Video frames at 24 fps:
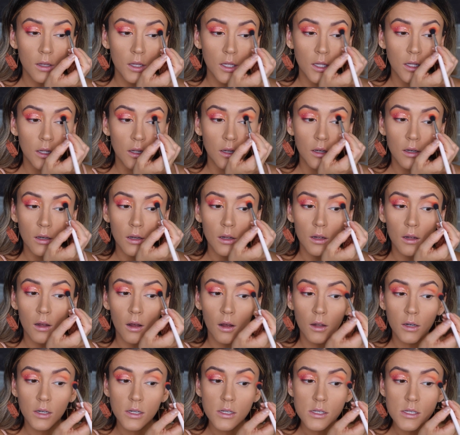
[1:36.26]
It
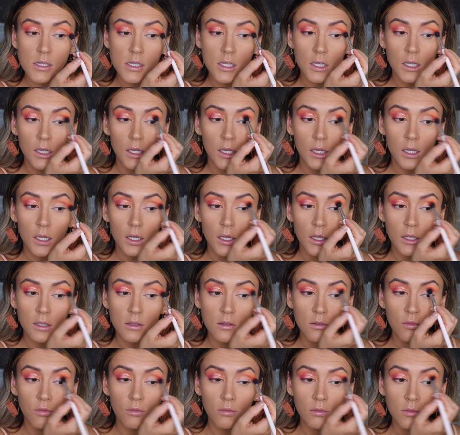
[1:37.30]
honestly
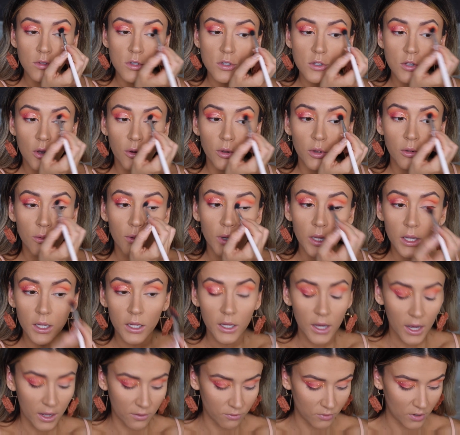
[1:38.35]
is so
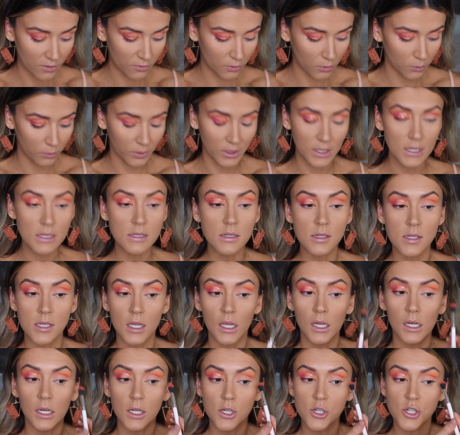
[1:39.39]
unique. I've never really
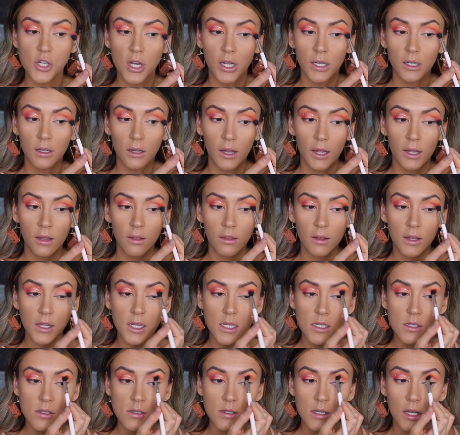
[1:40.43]
seen a shade like
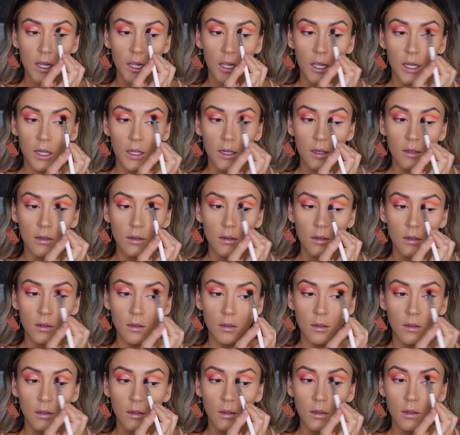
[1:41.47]
this, and
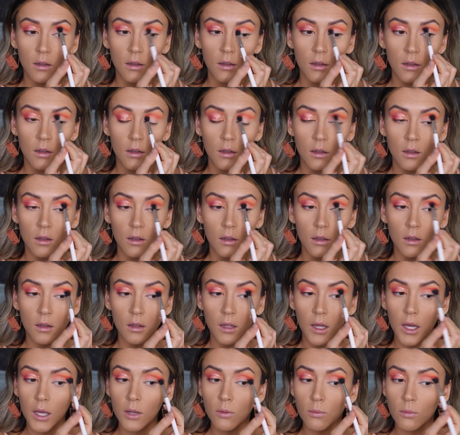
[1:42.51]

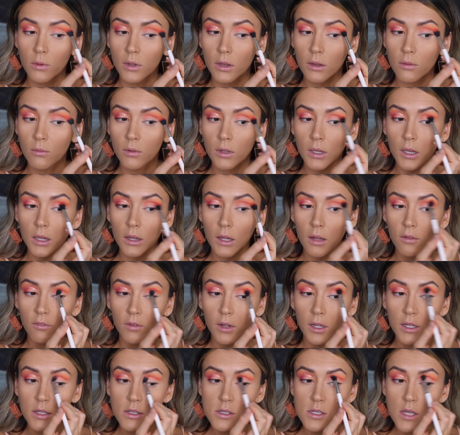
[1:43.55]
I really, really love
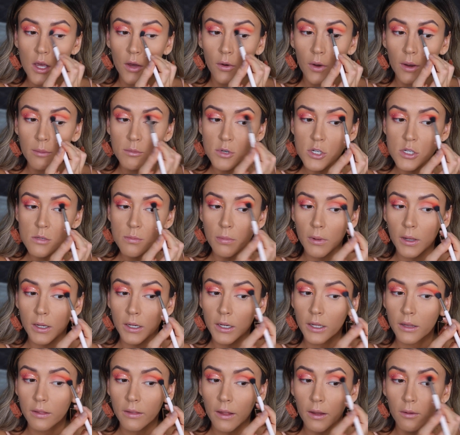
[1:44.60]
it. So I'm just
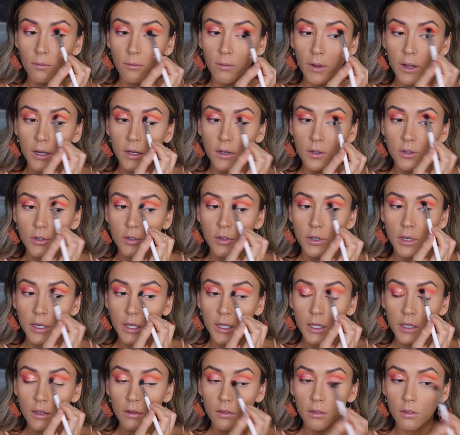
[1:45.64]
blending that right
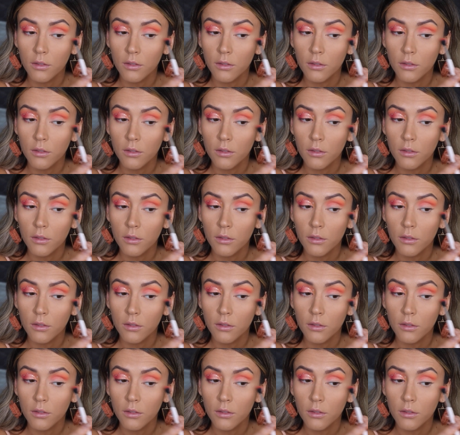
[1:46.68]
underneath.